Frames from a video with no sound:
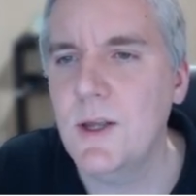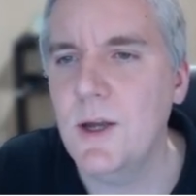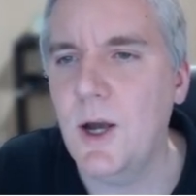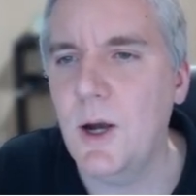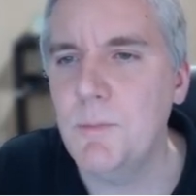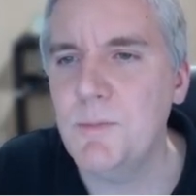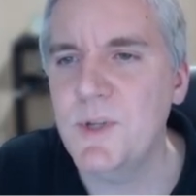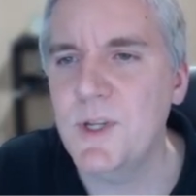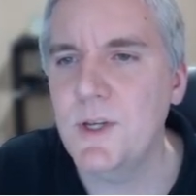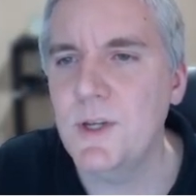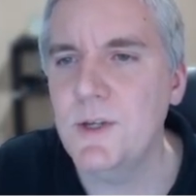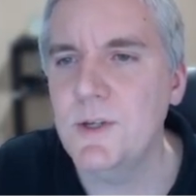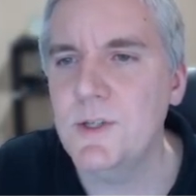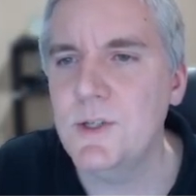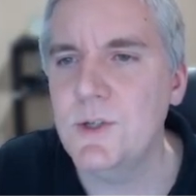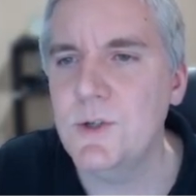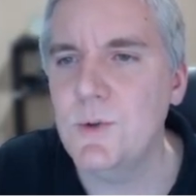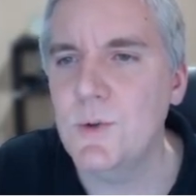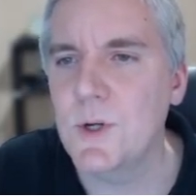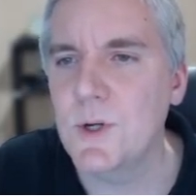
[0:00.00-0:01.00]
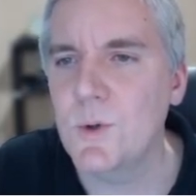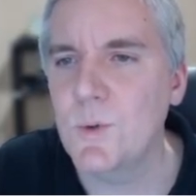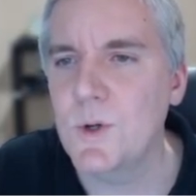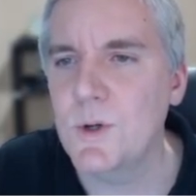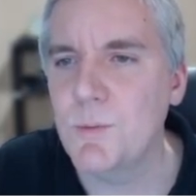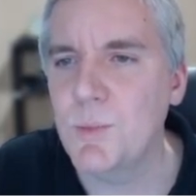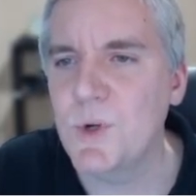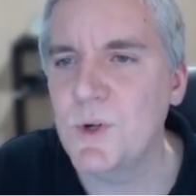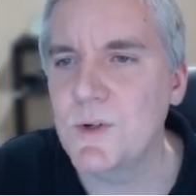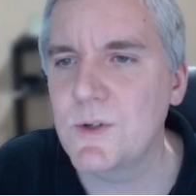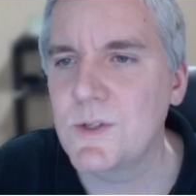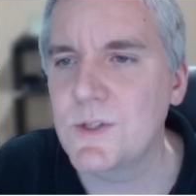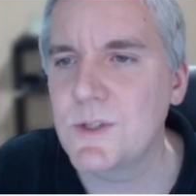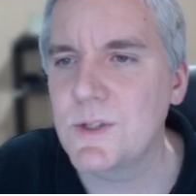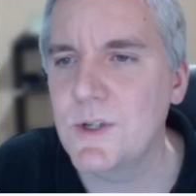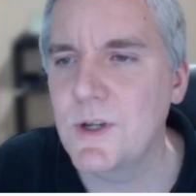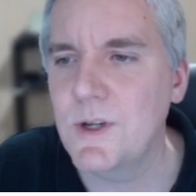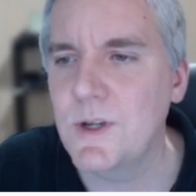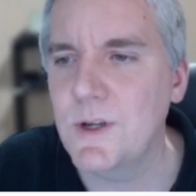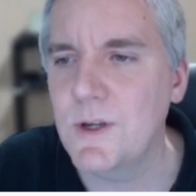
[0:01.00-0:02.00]
update into QuickBooks
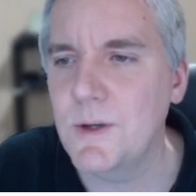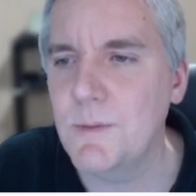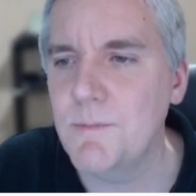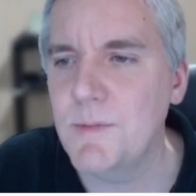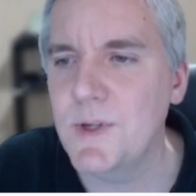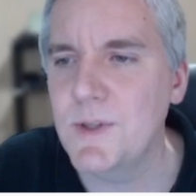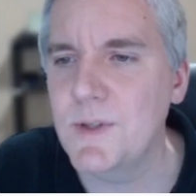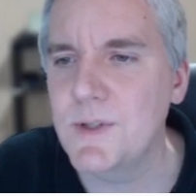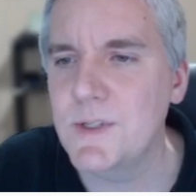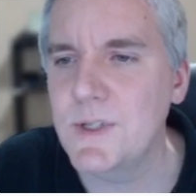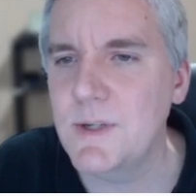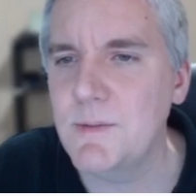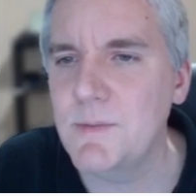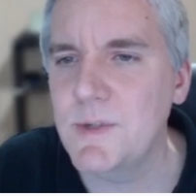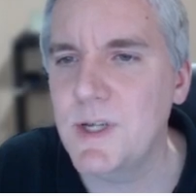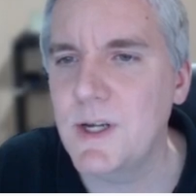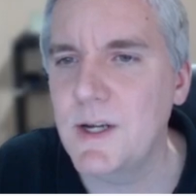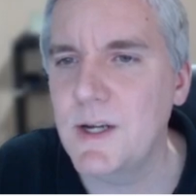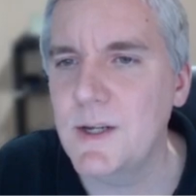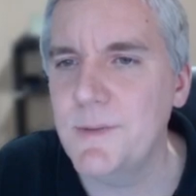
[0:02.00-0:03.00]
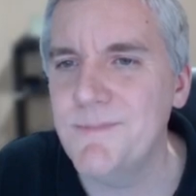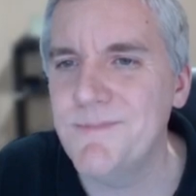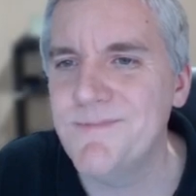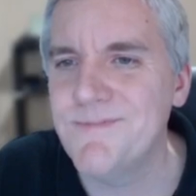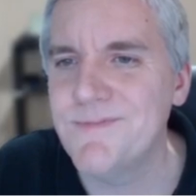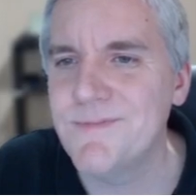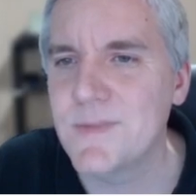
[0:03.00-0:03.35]
at the same time.